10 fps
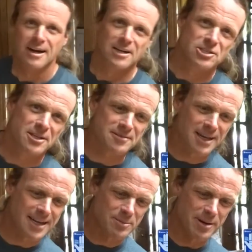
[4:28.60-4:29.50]
I should have
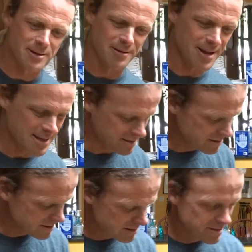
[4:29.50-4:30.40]
tied a better knot.
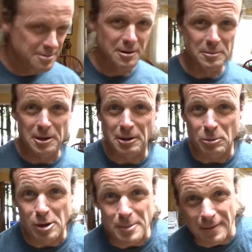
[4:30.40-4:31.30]
I'm not going to
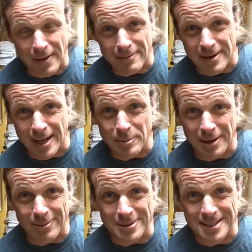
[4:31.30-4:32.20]
worry about that right now, but
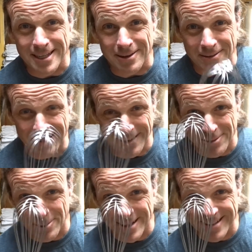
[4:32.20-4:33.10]
I will tell you,
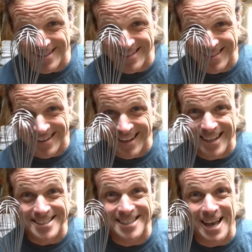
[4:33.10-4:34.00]
this one
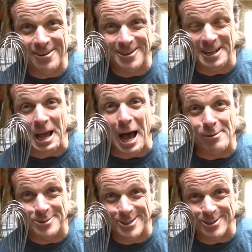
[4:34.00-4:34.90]
sounded
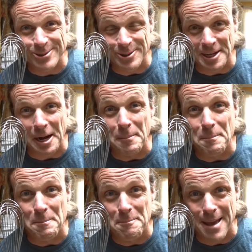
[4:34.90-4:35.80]
absolutely
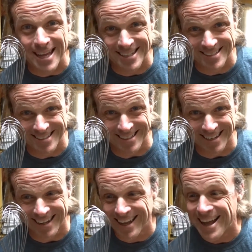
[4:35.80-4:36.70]

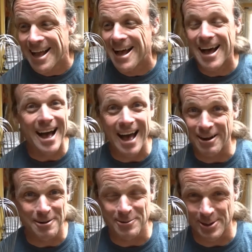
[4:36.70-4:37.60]
amazing. I
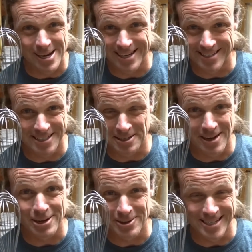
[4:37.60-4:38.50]
don't even know how to tell you
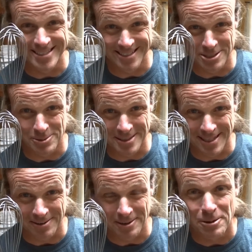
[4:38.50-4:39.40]
how crazy this one
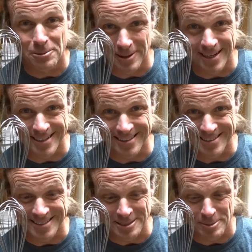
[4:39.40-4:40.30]
sounded when I did
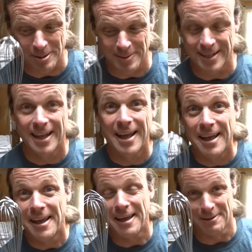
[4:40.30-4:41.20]
this experiment.
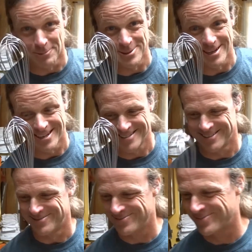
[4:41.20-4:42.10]
It was
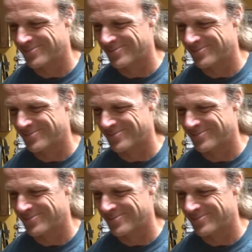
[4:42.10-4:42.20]
awesome.